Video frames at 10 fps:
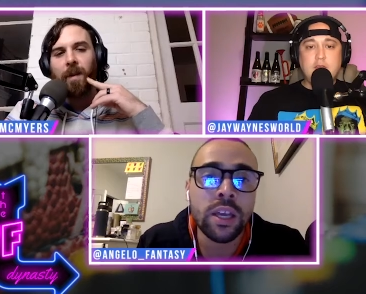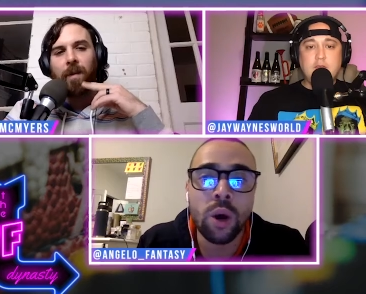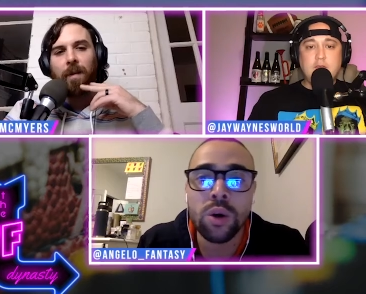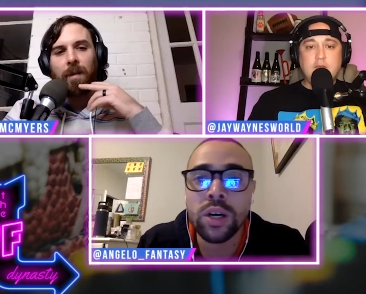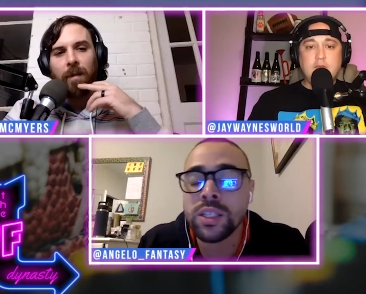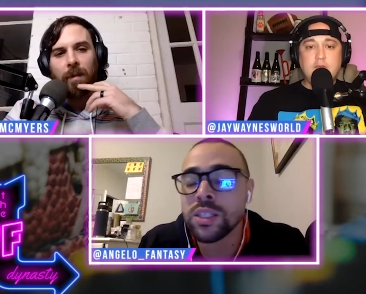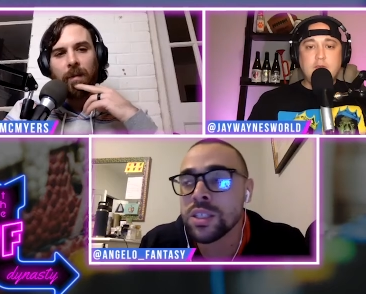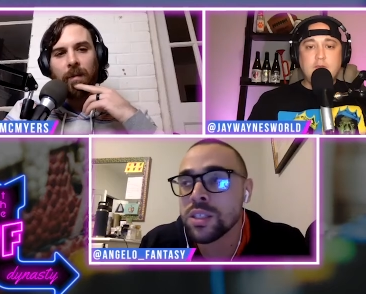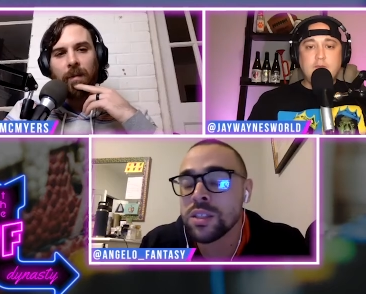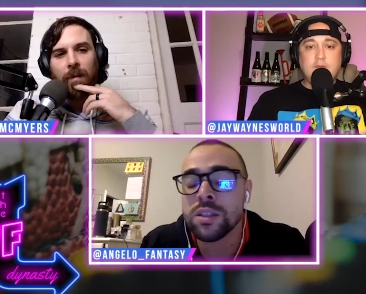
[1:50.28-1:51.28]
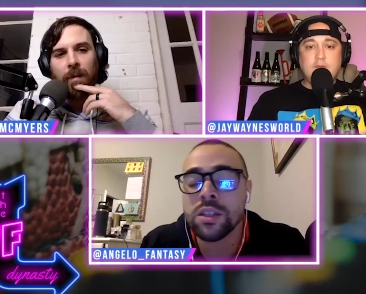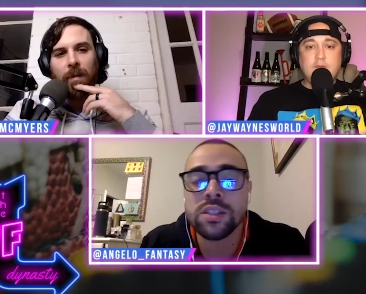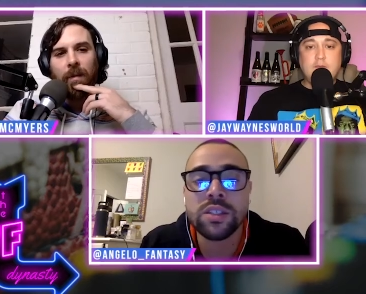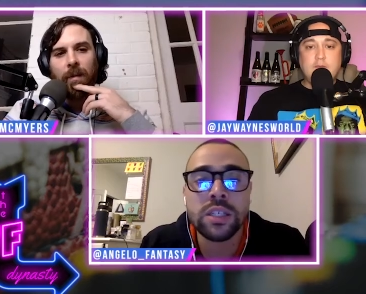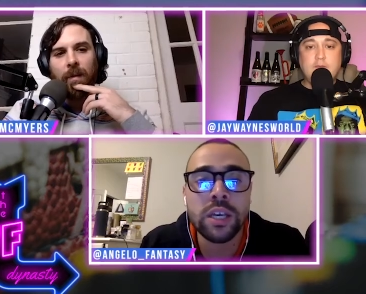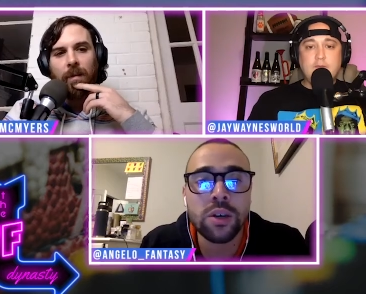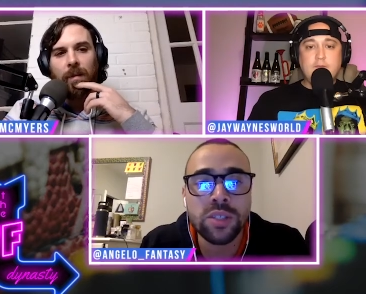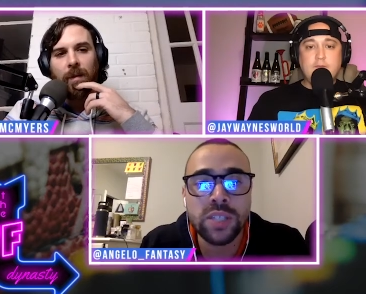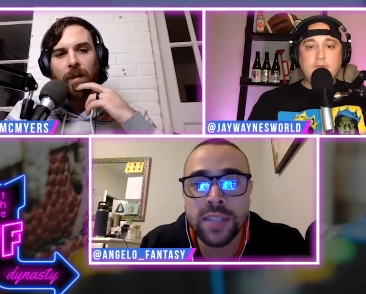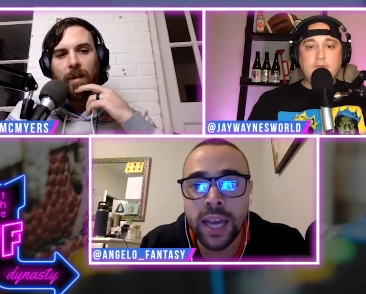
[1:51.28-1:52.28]
Speaker 1: you know, it's just the skill
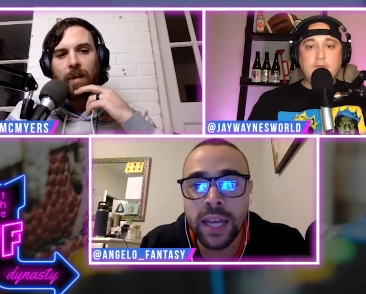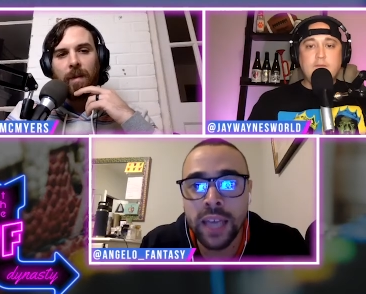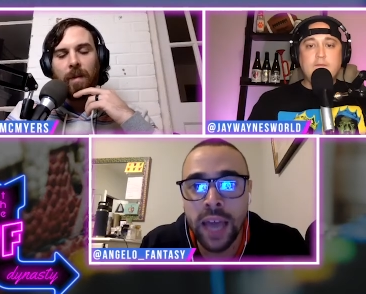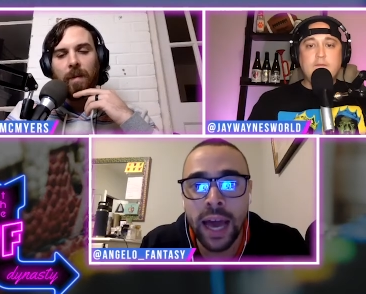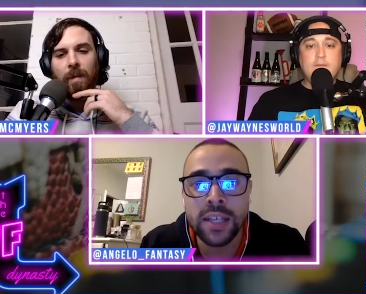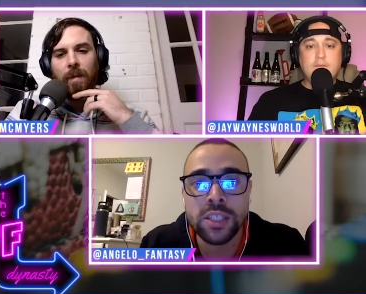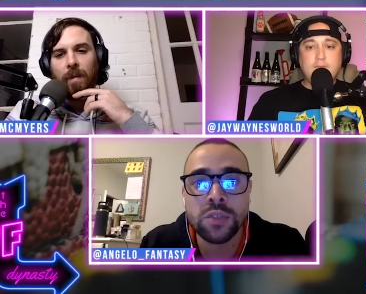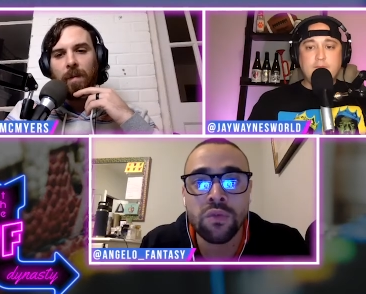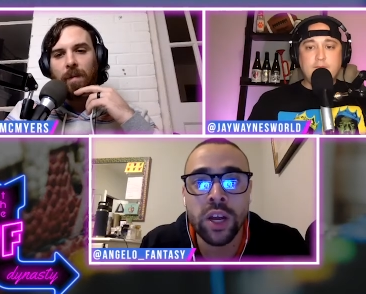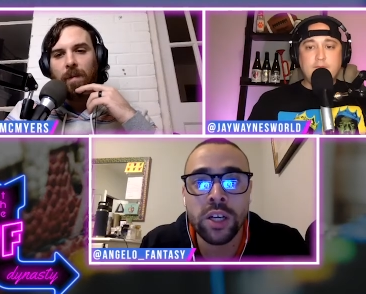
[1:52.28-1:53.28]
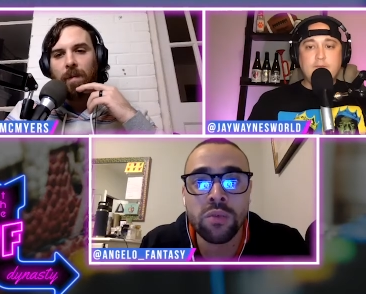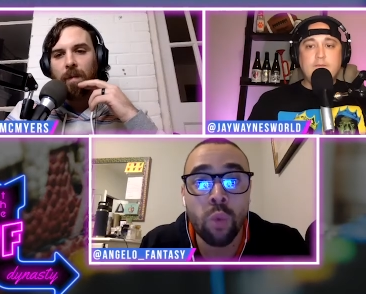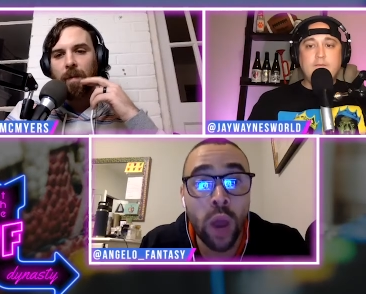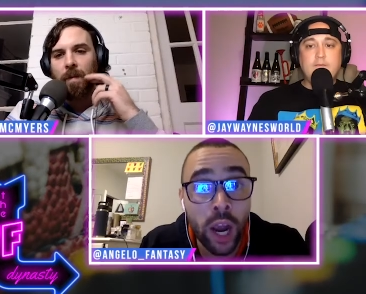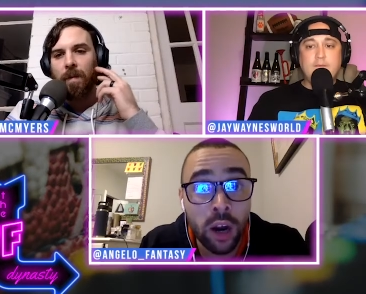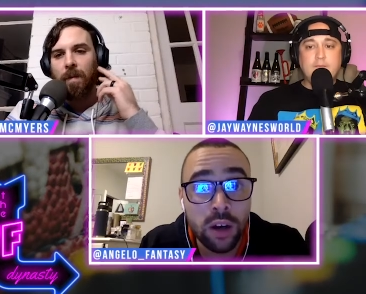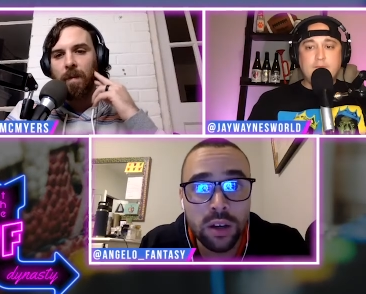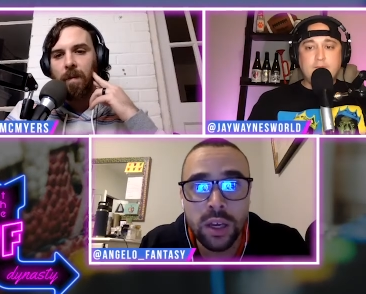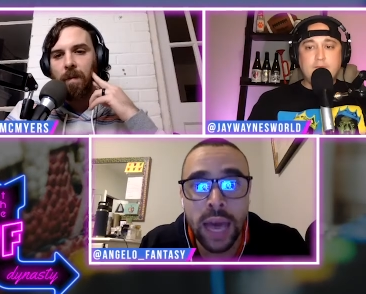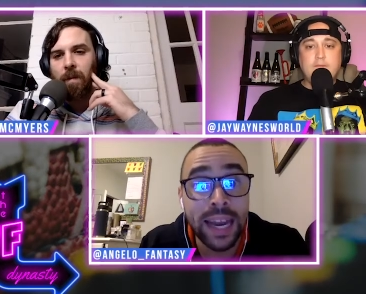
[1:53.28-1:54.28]
set that he has is very
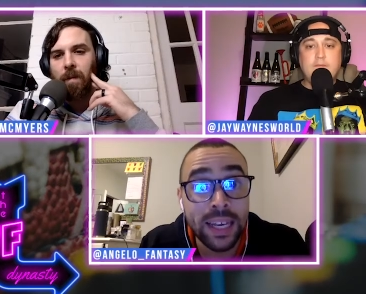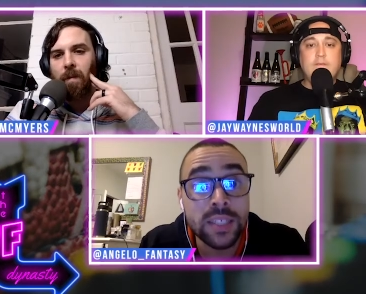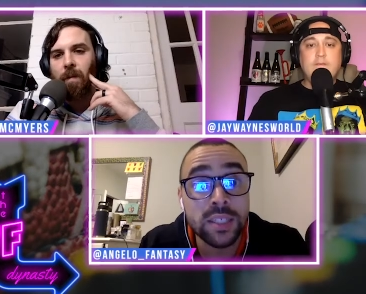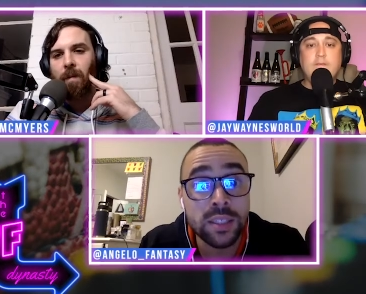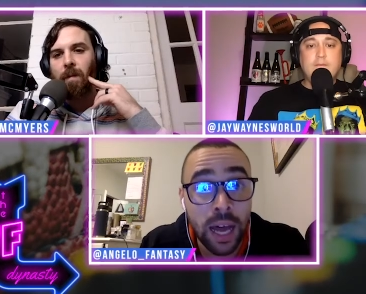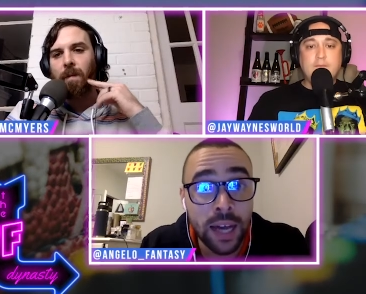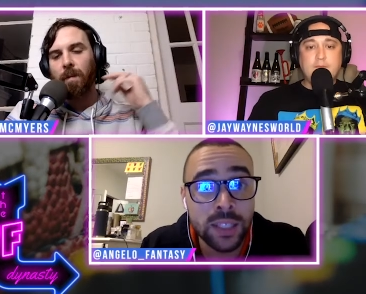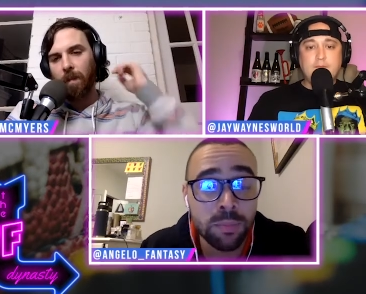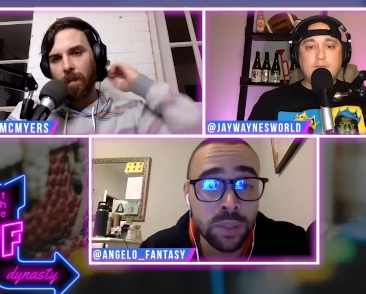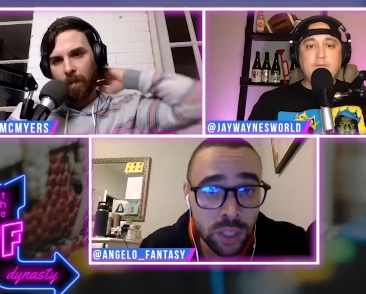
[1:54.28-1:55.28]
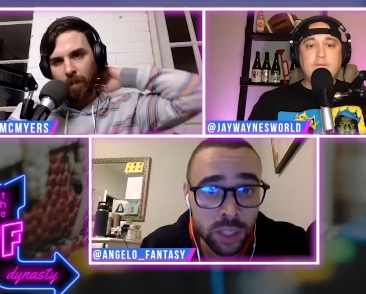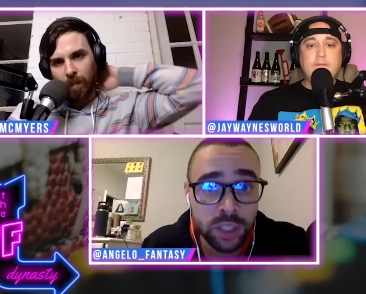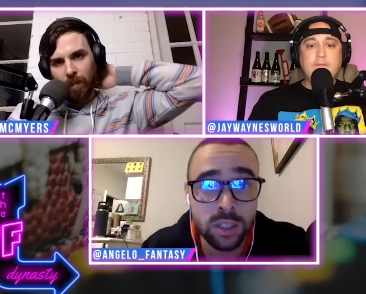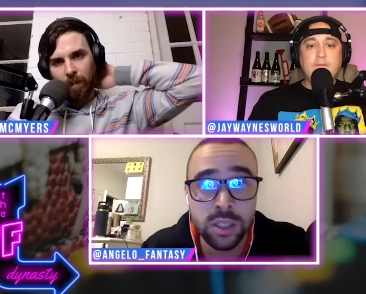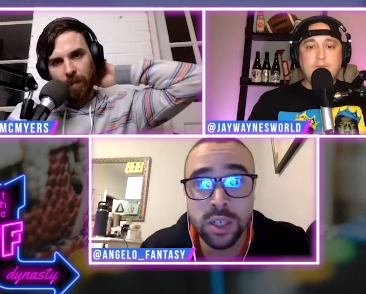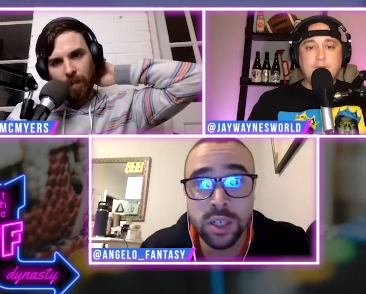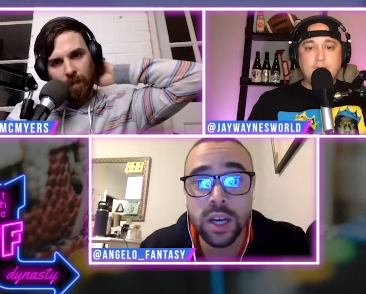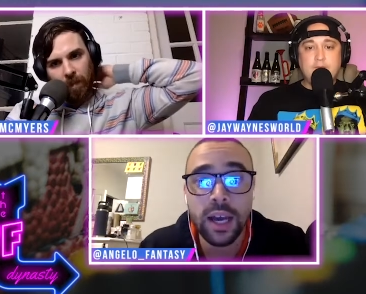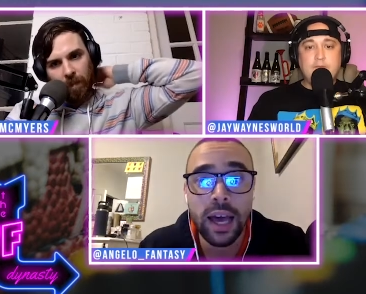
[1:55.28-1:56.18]
rare at his size in particular